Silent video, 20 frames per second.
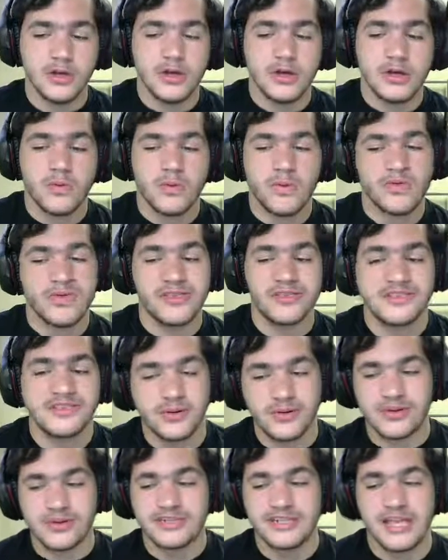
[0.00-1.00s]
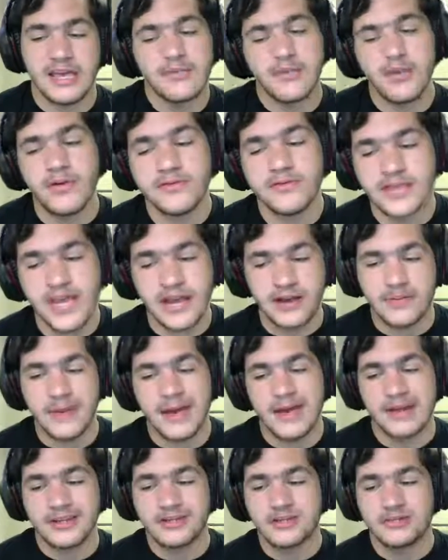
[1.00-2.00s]
with sort of the same moves:
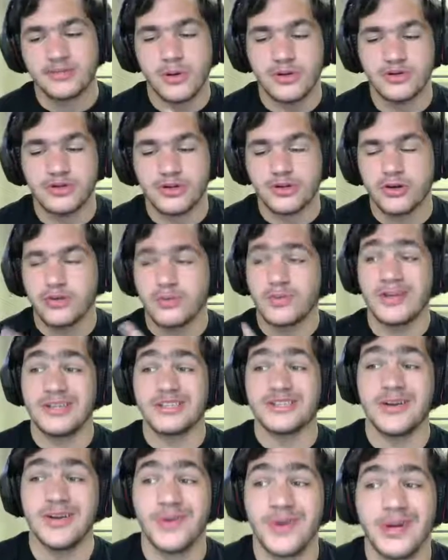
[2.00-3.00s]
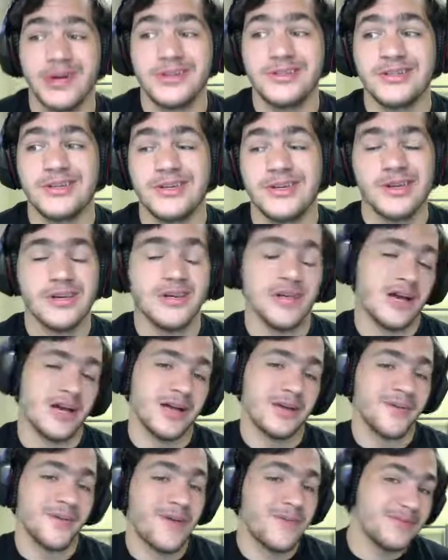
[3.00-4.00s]
Acrobatics, Explosion, Earthquake, Stone Edge.
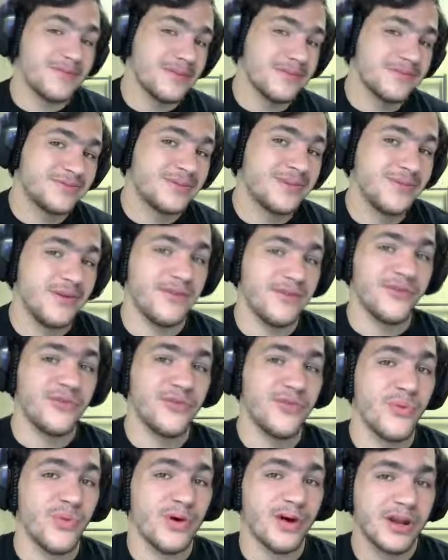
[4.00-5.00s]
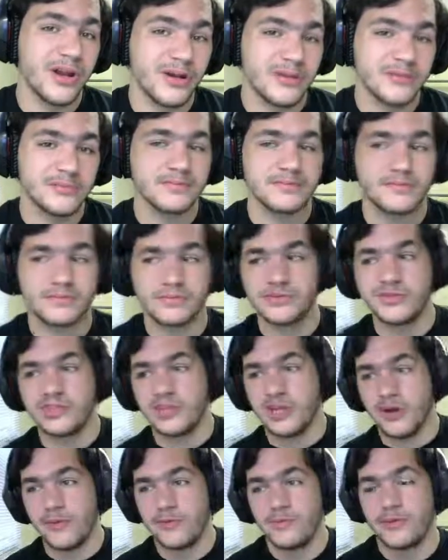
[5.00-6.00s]
Maybe substitute if you want it
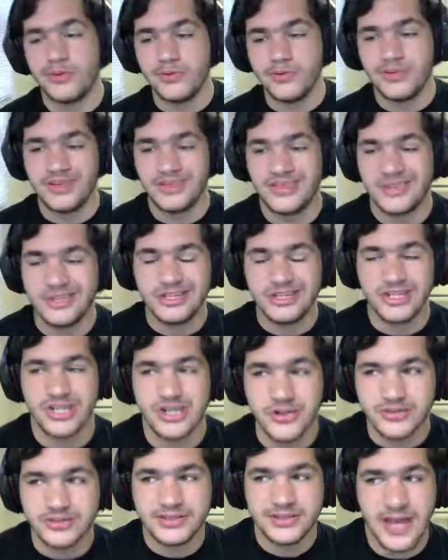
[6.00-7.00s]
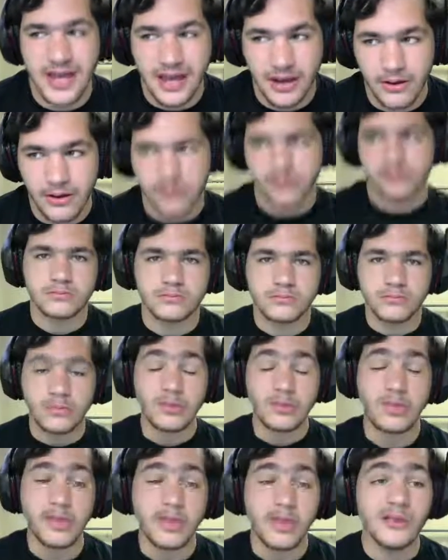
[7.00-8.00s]
to help you get these shields down.
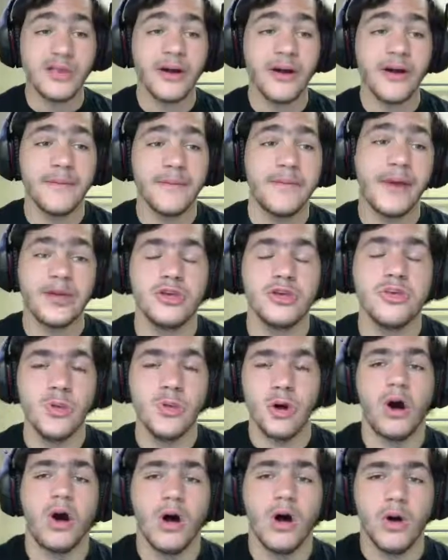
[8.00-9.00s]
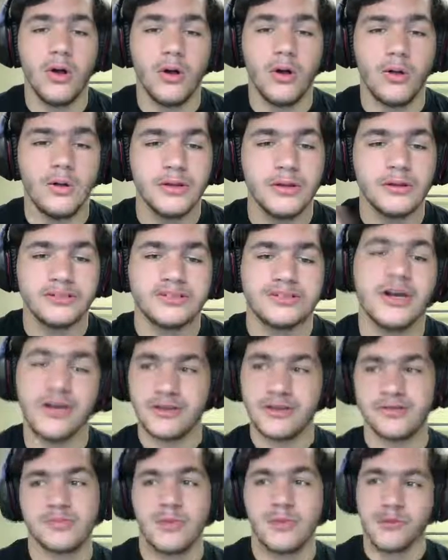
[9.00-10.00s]
Now, I bet you all saw
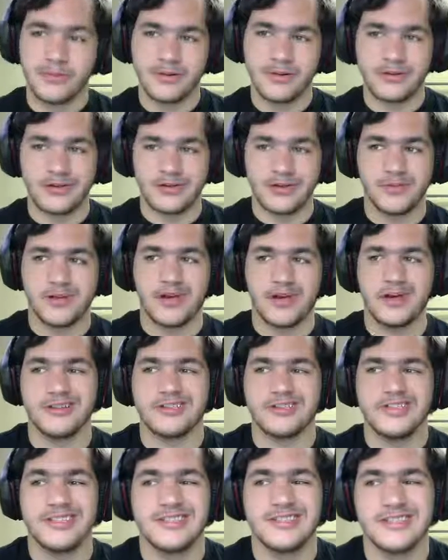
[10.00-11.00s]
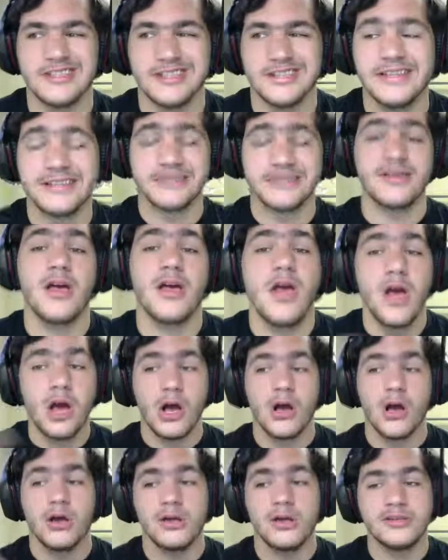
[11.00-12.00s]
this Pokemon coming onto this list.
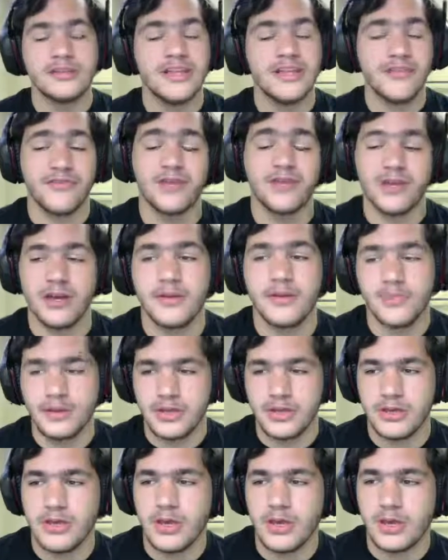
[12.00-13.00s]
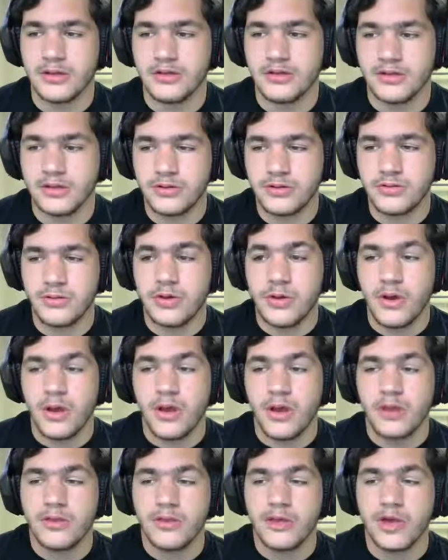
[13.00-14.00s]
It's definitely going to be into
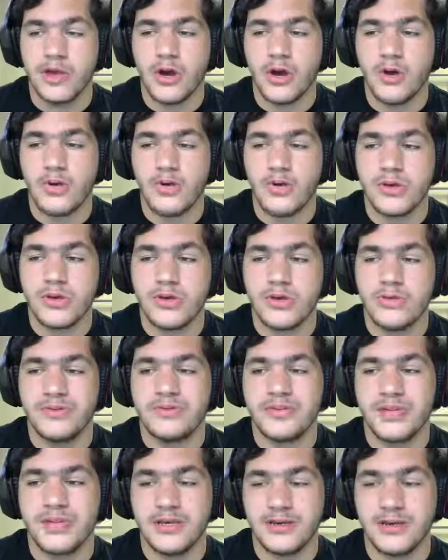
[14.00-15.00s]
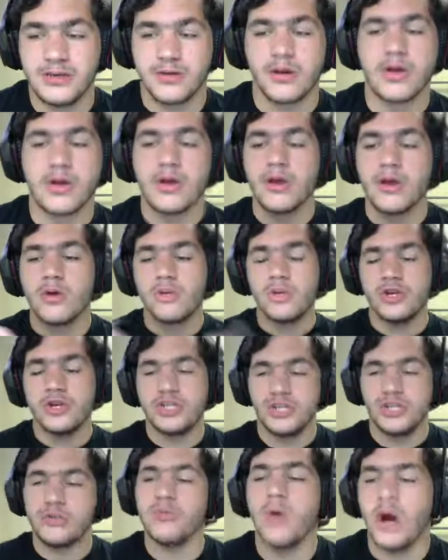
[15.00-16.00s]
the OU tier,
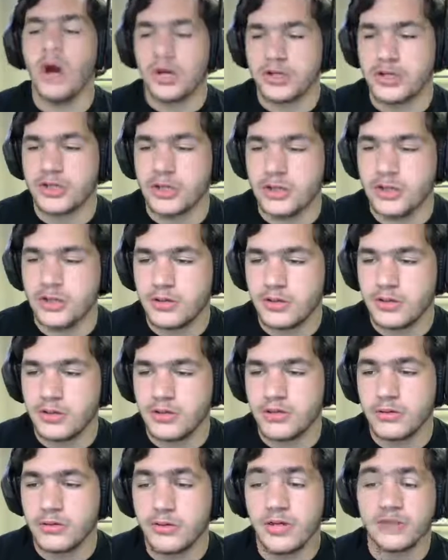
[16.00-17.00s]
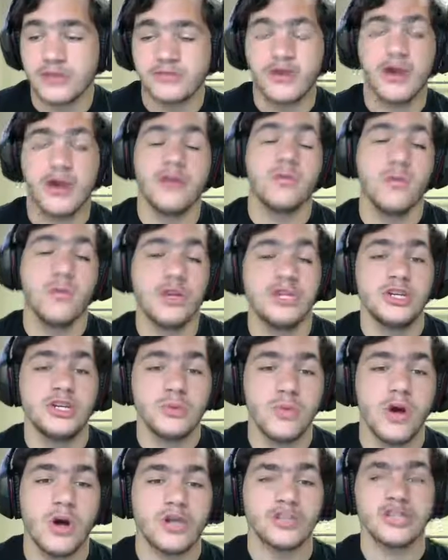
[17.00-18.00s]
Wishy Washy. That's right, Wishy
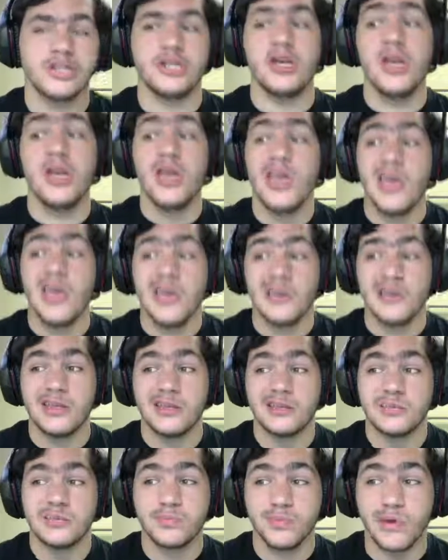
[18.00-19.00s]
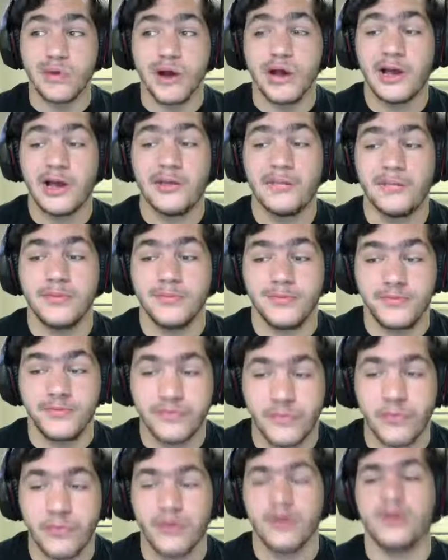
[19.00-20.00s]
Washy in its prime
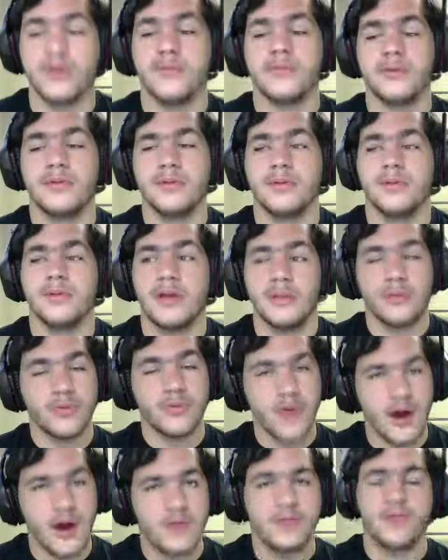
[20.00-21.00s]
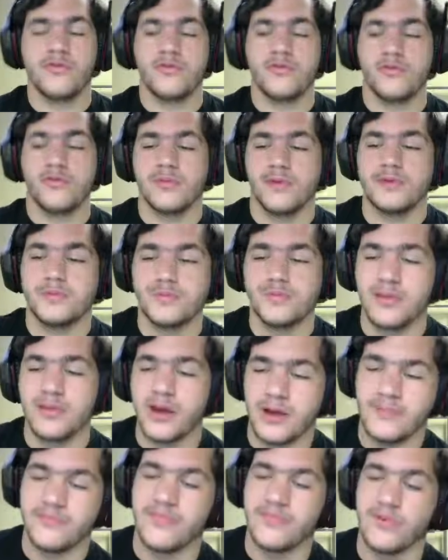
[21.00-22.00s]
form. Not primal form, it's
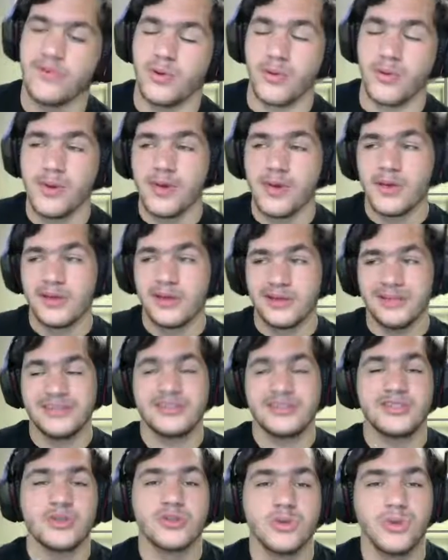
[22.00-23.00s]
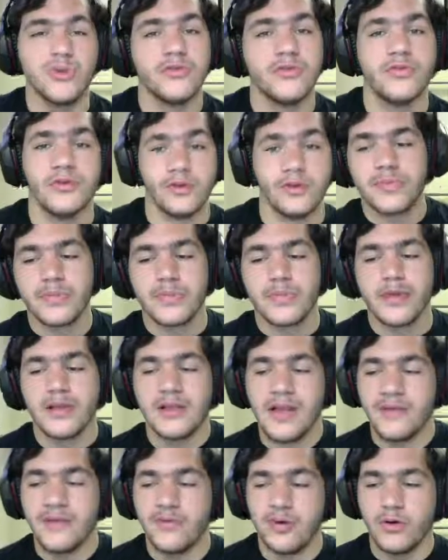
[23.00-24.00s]
prime form. It's school form.
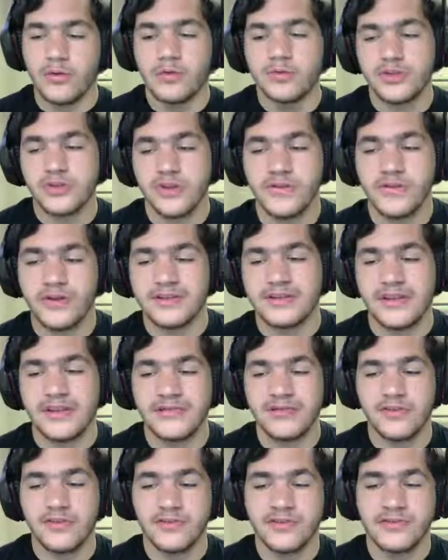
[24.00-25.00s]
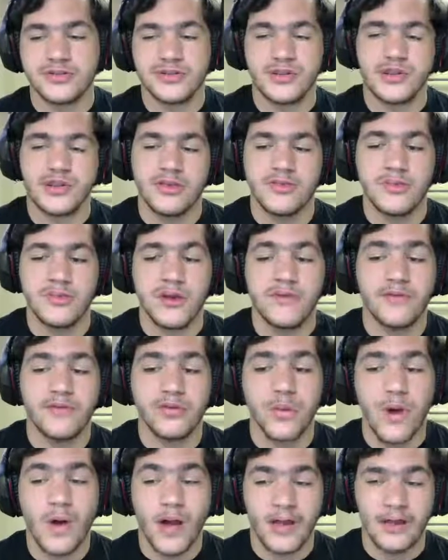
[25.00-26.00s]
Life Orb, Assault Vest, Leftovers with either Brave or
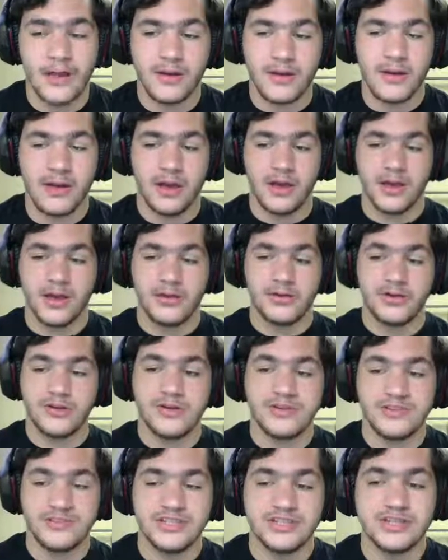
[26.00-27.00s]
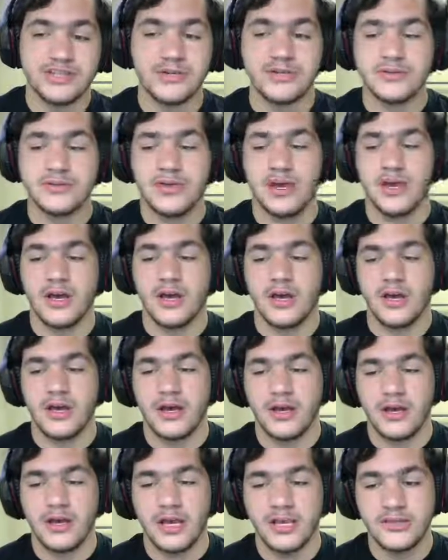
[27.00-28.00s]
Quiet, 252
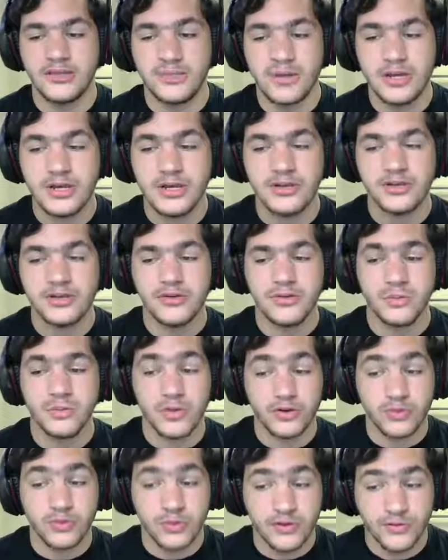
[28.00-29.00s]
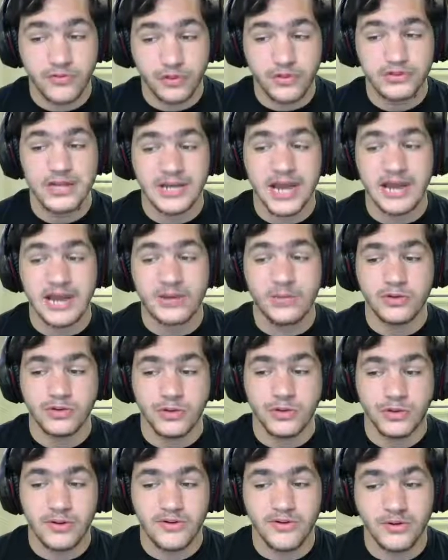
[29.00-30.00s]
HP, 124 attack,
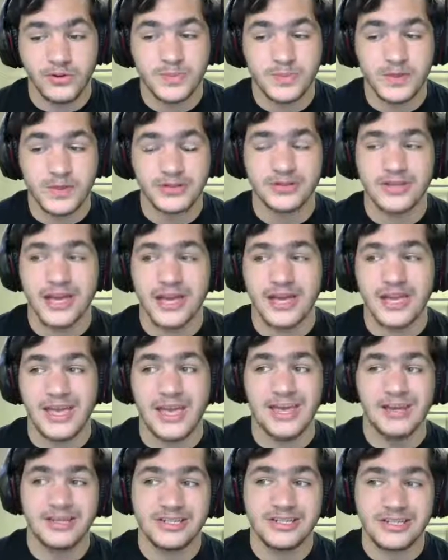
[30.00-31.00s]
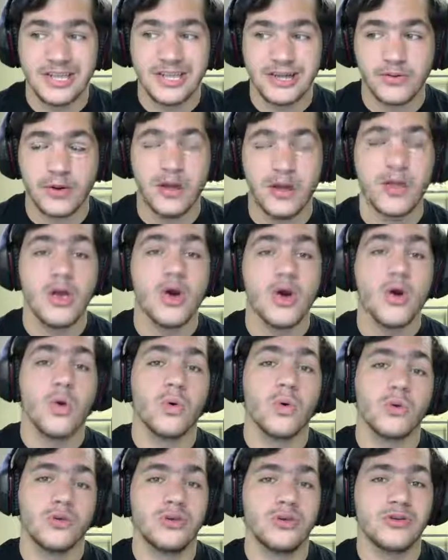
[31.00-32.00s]
124 special attack, etc.
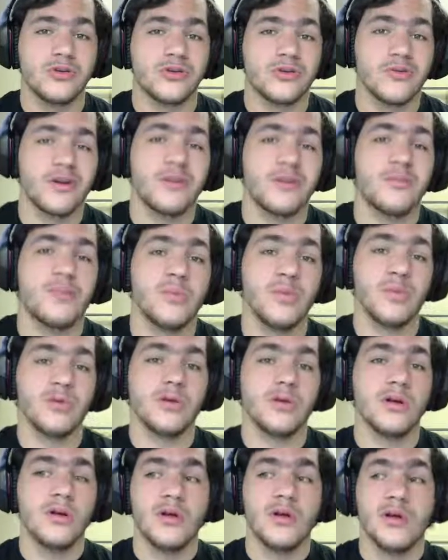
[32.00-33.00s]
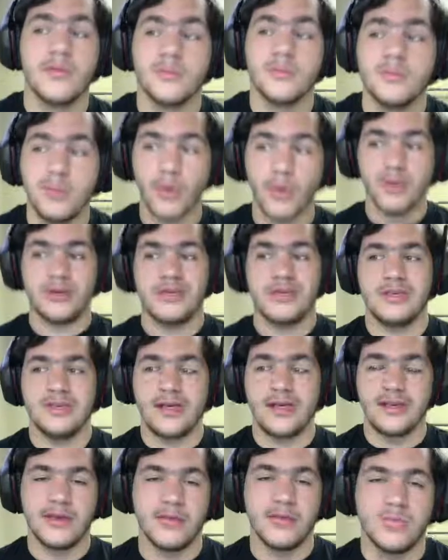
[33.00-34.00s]
Or you can run it more bulky
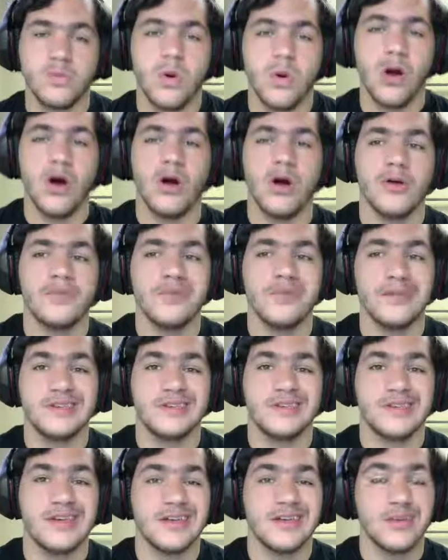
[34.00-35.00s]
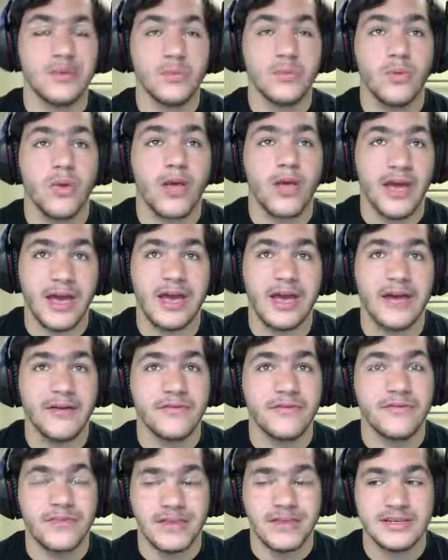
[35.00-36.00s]
like a wall because it will
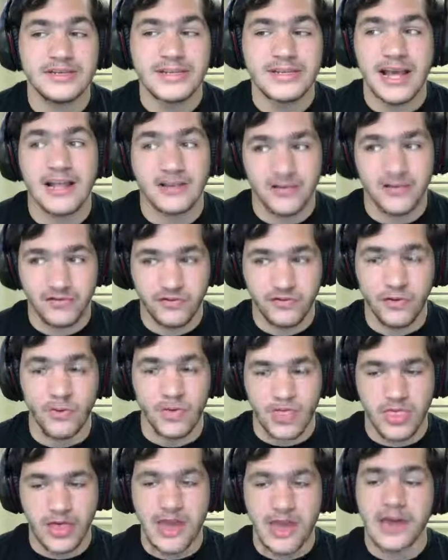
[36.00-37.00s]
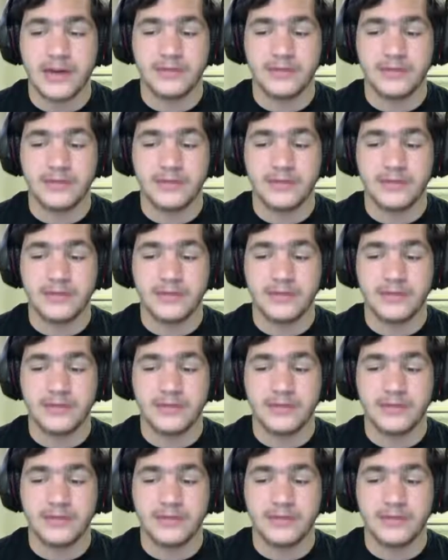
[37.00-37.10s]
have the stats for that.